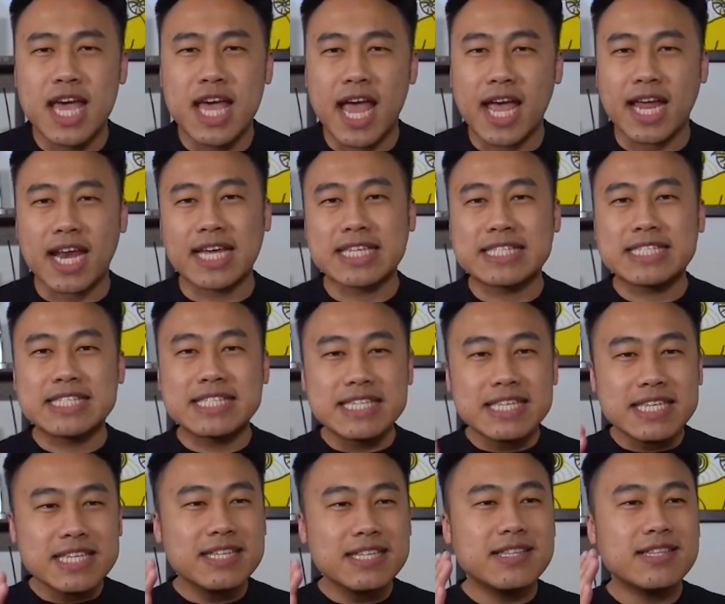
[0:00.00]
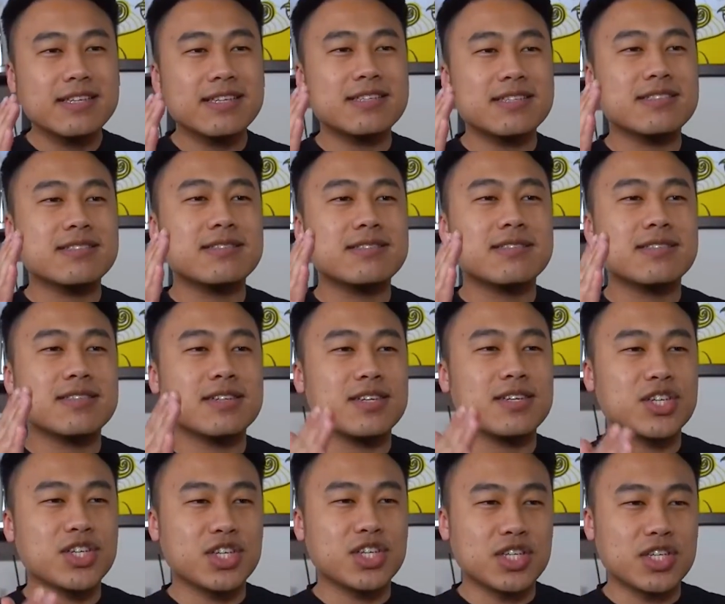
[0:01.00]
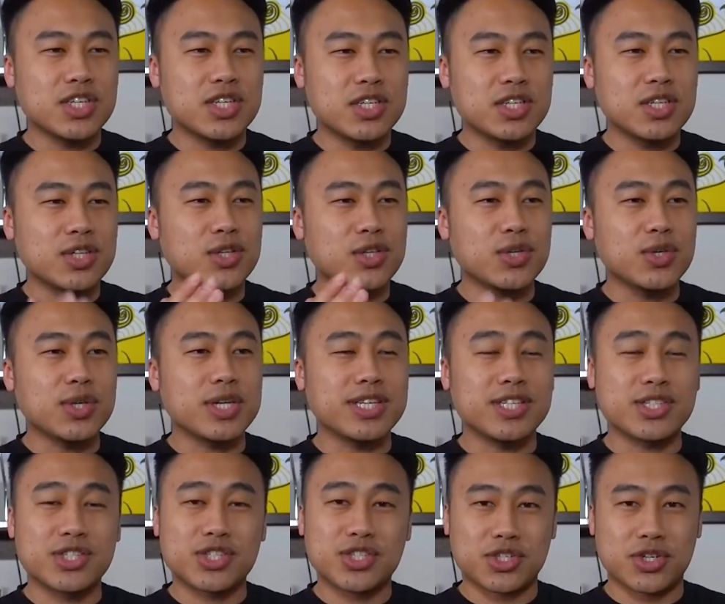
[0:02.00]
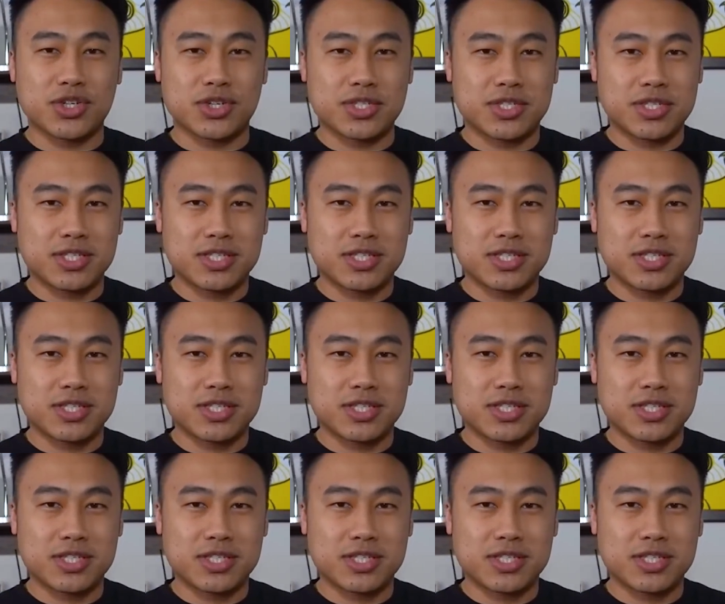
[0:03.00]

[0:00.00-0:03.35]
and I see this good looking shirt